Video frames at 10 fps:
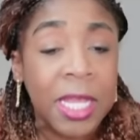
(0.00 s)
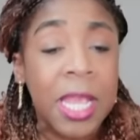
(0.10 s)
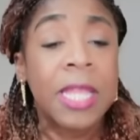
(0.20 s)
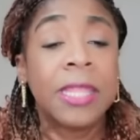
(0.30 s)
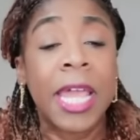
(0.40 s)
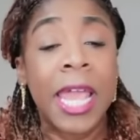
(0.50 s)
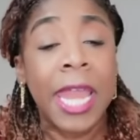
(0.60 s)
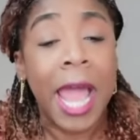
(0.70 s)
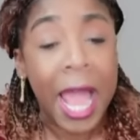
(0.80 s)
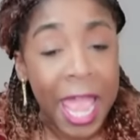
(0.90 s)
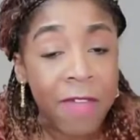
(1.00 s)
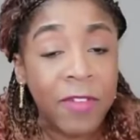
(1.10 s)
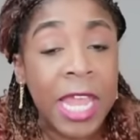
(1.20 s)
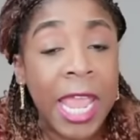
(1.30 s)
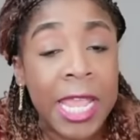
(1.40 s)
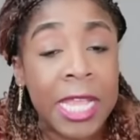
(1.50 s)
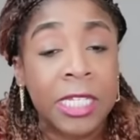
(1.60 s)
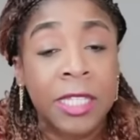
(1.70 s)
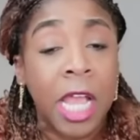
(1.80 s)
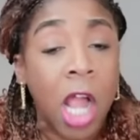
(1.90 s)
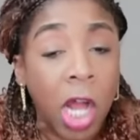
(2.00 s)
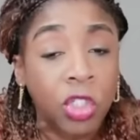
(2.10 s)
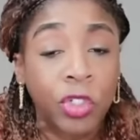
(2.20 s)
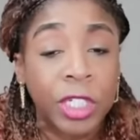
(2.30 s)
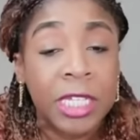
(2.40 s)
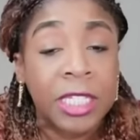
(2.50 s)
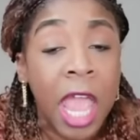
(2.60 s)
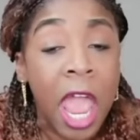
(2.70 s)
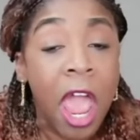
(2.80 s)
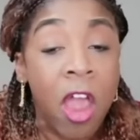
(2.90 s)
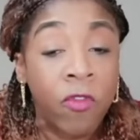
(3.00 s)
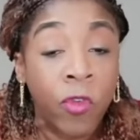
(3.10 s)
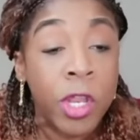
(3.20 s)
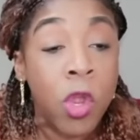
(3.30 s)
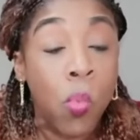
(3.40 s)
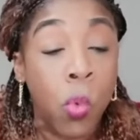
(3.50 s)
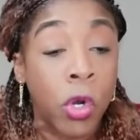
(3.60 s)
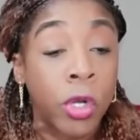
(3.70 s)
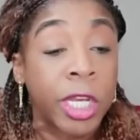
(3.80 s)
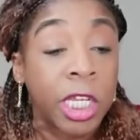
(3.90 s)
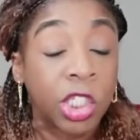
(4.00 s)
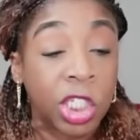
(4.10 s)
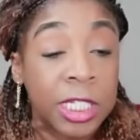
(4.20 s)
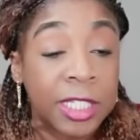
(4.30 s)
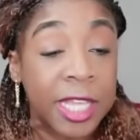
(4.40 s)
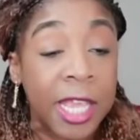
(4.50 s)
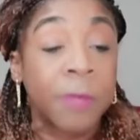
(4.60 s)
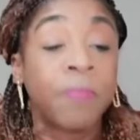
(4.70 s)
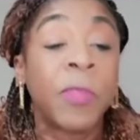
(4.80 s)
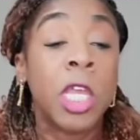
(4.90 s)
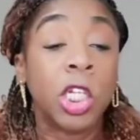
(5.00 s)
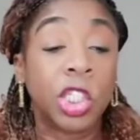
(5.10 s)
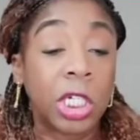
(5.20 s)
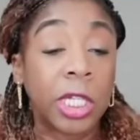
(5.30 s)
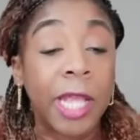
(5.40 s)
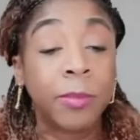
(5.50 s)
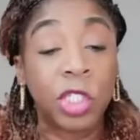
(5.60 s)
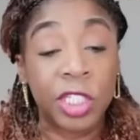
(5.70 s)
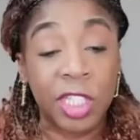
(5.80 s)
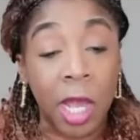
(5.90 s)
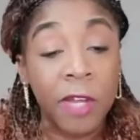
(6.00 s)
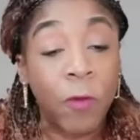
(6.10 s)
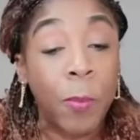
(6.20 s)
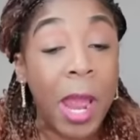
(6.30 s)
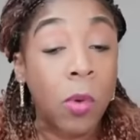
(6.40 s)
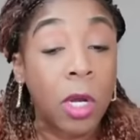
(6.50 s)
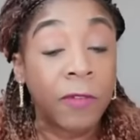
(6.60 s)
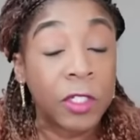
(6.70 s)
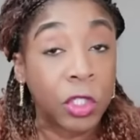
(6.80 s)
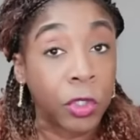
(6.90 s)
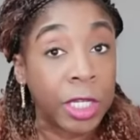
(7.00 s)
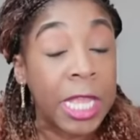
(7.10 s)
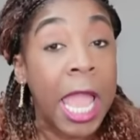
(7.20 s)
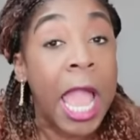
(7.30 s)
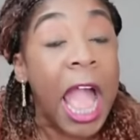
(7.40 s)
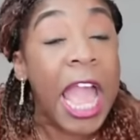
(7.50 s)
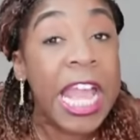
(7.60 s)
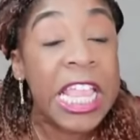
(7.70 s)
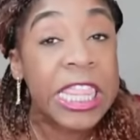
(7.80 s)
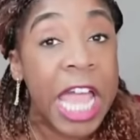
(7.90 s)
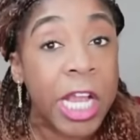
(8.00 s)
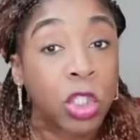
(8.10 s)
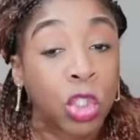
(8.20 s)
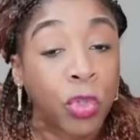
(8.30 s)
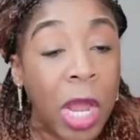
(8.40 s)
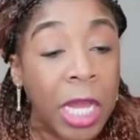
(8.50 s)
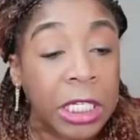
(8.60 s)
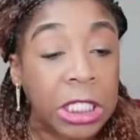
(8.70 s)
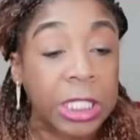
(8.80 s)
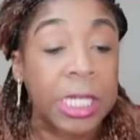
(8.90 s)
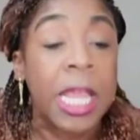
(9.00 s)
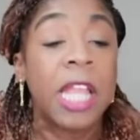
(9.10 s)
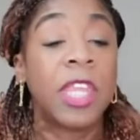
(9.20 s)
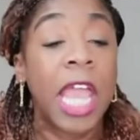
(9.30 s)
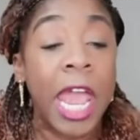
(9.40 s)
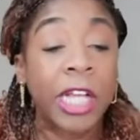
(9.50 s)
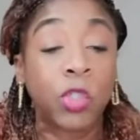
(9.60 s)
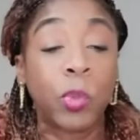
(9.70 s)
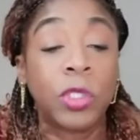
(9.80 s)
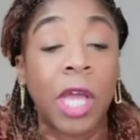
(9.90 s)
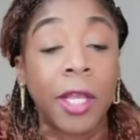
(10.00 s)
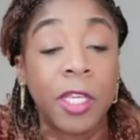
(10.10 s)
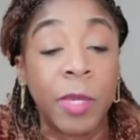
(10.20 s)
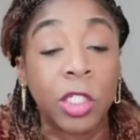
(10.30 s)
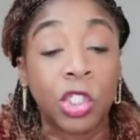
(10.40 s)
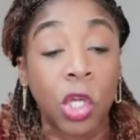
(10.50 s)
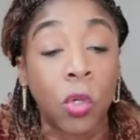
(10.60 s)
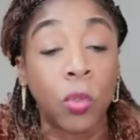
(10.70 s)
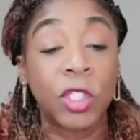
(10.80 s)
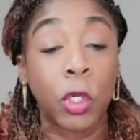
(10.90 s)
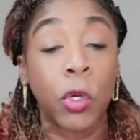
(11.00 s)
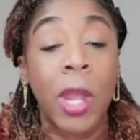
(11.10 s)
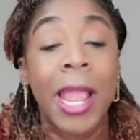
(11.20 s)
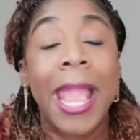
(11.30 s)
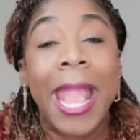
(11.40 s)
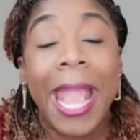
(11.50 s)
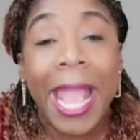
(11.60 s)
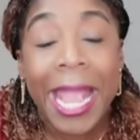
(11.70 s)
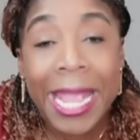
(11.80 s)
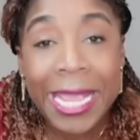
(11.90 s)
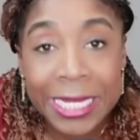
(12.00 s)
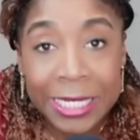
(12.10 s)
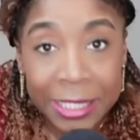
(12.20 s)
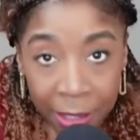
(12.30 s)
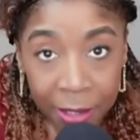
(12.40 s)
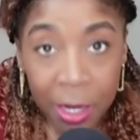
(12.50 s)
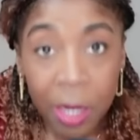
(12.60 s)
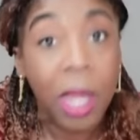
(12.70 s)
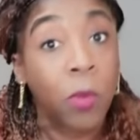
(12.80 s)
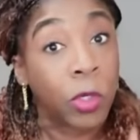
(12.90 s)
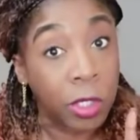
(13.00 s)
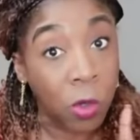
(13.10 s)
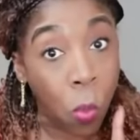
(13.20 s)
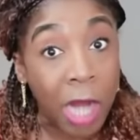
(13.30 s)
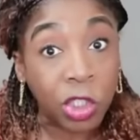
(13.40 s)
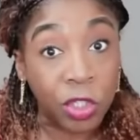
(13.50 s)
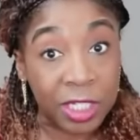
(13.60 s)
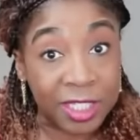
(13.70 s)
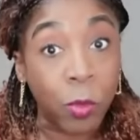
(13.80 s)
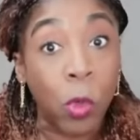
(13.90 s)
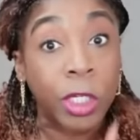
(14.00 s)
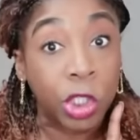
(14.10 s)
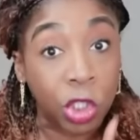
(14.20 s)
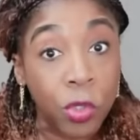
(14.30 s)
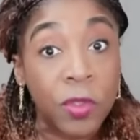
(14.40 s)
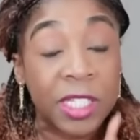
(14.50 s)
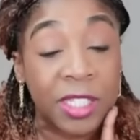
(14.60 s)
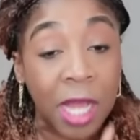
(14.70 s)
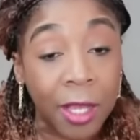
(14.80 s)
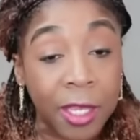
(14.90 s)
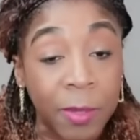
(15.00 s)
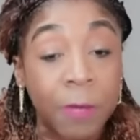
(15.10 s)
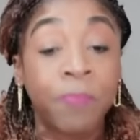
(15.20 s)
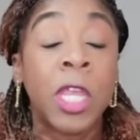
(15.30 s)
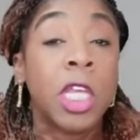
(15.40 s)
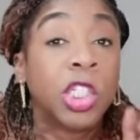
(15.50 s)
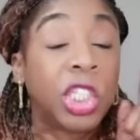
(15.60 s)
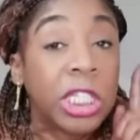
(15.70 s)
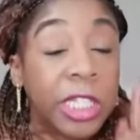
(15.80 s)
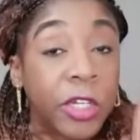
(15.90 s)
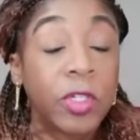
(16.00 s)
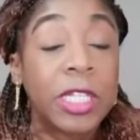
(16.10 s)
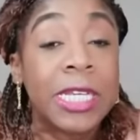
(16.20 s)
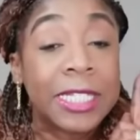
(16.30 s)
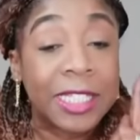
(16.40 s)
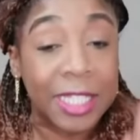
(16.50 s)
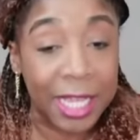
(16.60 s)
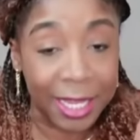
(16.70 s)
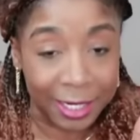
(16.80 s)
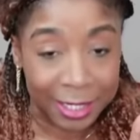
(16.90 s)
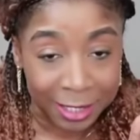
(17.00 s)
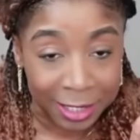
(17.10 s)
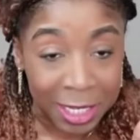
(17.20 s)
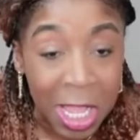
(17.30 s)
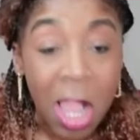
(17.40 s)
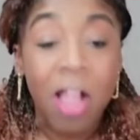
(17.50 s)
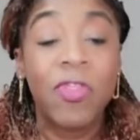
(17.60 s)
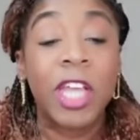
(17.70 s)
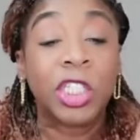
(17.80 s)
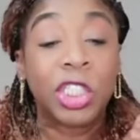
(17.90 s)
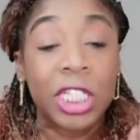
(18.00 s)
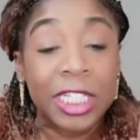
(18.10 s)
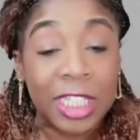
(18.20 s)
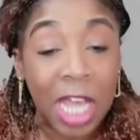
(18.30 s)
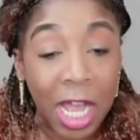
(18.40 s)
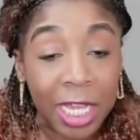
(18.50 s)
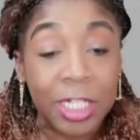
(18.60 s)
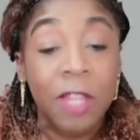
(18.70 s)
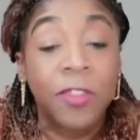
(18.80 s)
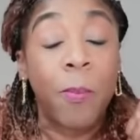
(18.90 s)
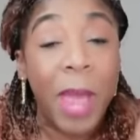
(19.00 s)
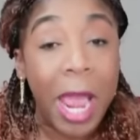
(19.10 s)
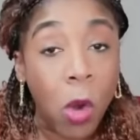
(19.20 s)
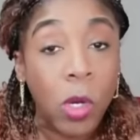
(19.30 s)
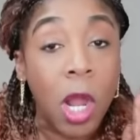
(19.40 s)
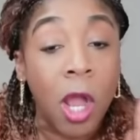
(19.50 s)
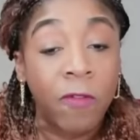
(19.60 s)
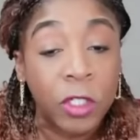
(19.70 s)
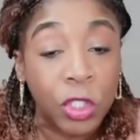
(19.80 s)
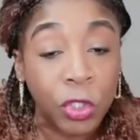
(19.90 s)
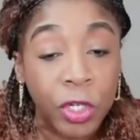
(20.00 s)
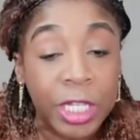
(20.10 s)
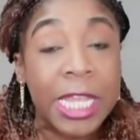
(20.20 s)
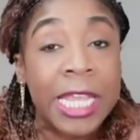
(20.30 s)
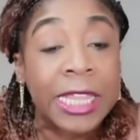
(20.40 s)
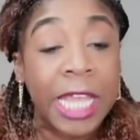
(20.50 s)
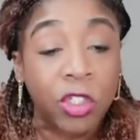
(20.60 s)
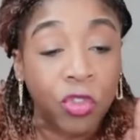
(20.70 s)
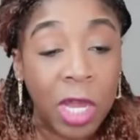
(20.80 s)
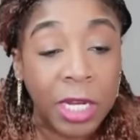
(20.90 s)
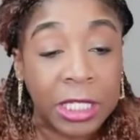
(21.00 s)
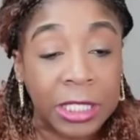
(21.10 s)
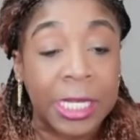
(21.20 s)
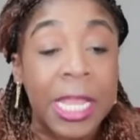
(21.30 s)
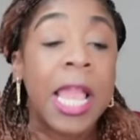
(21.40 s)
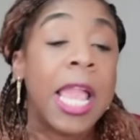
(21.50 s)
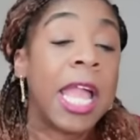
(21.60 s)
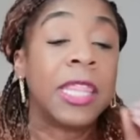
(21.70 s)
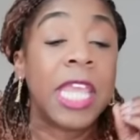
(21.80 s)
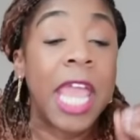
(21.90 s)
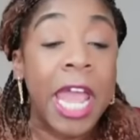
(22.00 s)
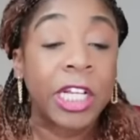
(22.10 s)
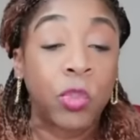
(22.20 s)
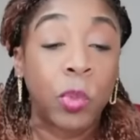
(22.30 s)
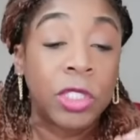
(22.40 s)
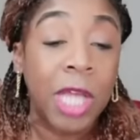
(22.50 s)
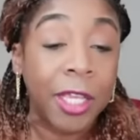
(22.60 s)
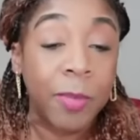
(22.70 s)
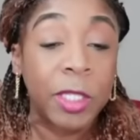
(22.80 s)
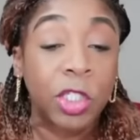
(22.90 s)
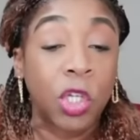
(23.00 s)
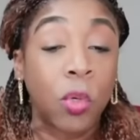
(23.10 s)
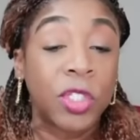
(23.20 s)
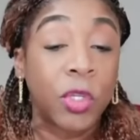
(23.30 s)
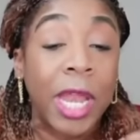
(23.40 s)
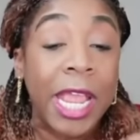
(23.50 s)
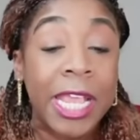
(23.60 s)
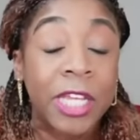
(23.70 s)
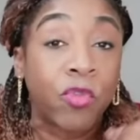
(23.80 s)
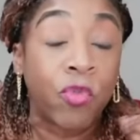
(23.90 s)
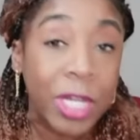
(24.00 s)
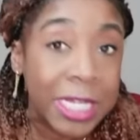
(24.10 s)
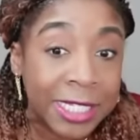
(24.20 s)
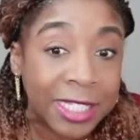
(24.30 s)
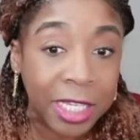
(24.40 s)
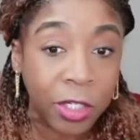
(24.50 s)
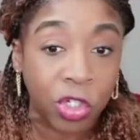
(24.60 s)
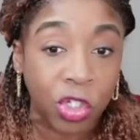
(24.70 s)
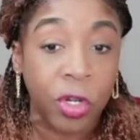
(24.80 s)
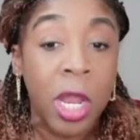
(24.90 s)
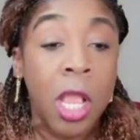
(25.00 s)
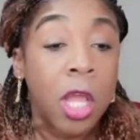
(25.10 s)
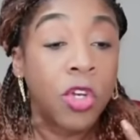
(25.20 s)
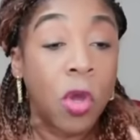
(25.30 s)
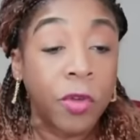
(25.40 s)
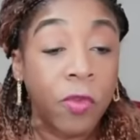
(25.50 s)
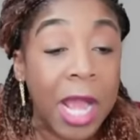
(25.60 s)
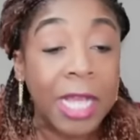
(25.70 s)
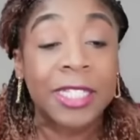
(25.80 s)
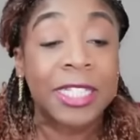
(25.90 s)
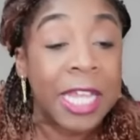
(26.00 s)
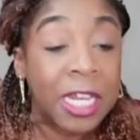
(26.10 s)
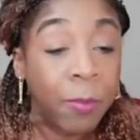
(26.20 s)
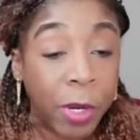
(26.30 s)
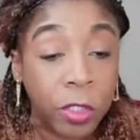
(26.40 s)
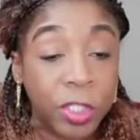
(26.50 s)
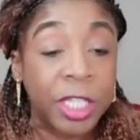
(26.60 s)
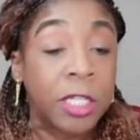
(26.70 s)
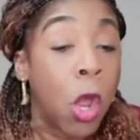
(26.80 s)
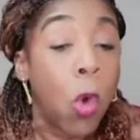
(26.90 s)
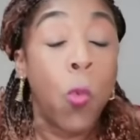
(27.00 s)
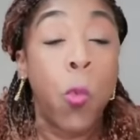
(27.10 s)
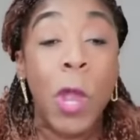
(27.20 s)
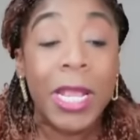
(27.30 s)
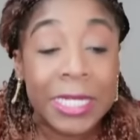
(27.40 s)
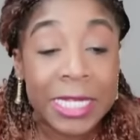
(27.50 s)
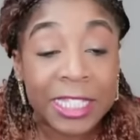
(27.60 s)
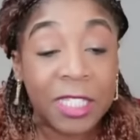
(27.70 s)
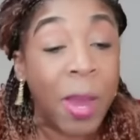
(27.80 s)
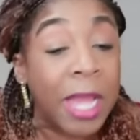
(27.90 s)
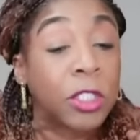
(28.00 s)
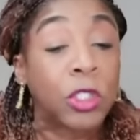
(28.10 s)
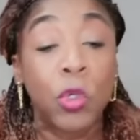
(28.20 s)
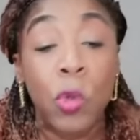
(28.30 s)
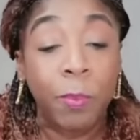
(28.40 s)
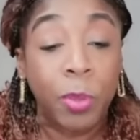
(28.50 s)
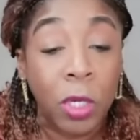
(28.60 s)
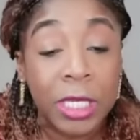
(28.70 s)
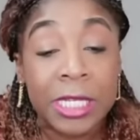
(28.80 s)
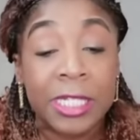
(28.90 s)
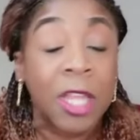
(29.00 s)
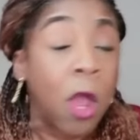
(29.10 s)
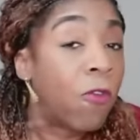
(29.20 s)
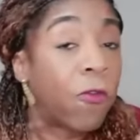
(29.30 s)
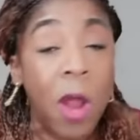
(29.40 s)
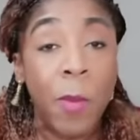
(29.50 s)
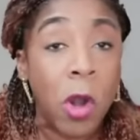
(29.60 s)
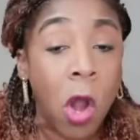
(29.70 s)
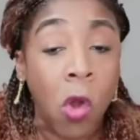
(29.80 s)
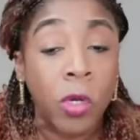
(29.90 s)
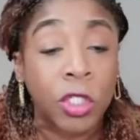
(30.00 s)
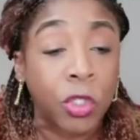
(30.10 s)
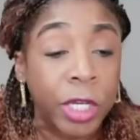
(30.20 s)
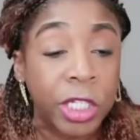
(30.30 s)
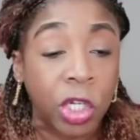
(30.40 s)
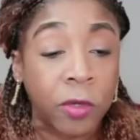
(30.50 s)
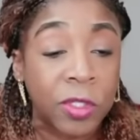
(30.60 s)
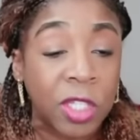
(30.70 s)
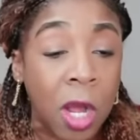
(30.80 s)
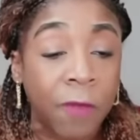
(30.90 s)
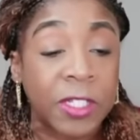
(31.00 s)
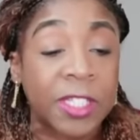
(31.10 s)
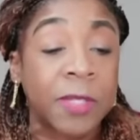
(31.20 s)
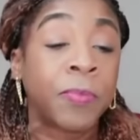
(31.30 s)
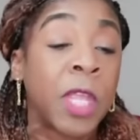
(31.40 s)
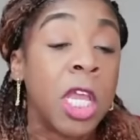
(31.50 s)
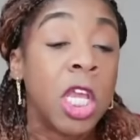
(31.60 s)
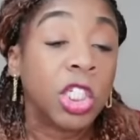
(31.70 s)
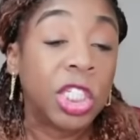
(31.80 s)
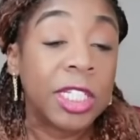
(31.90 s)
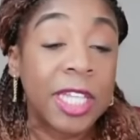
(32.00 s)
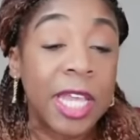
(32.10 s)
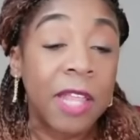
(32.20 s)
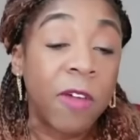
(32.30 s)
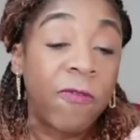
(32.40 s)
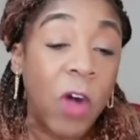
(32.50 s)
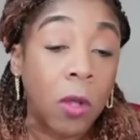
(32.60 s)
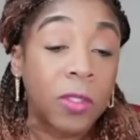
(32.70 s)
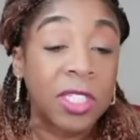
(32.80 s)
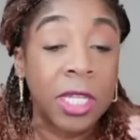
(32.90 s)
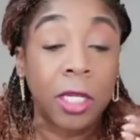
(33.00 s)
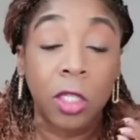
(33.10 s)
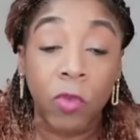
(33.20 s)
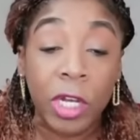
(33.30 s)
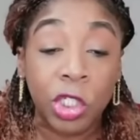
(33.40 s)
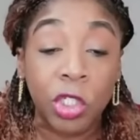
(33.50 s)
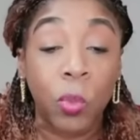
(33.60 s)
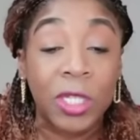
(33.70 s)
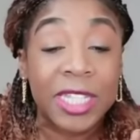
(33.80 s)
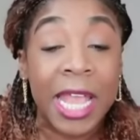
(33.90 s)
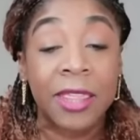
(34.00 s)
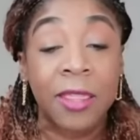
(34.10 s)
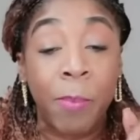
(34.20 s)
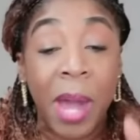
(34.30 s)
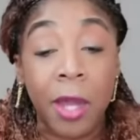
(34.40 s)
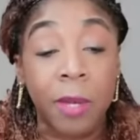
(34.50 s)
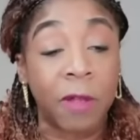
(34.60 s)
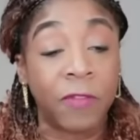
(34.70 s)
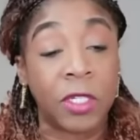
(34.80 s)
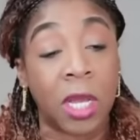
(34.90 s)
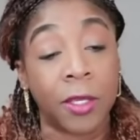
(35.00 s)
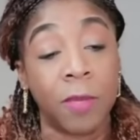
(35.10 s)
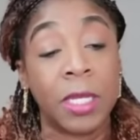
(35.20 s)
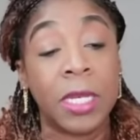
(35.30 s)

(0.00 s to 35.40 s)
that I have in hand that contradict every word she said. She claimed she signed for power of attorney electronically. The actual document shows her hand, and we're going to watch this. I'm going to show you this document. She literally said that she signed the power of attorney electronically, and the actual document shows her handwritten signature, notarized in person, witnessed by 2 employees from her own attorney general's office. She said the false declaration was at the bottom of the document,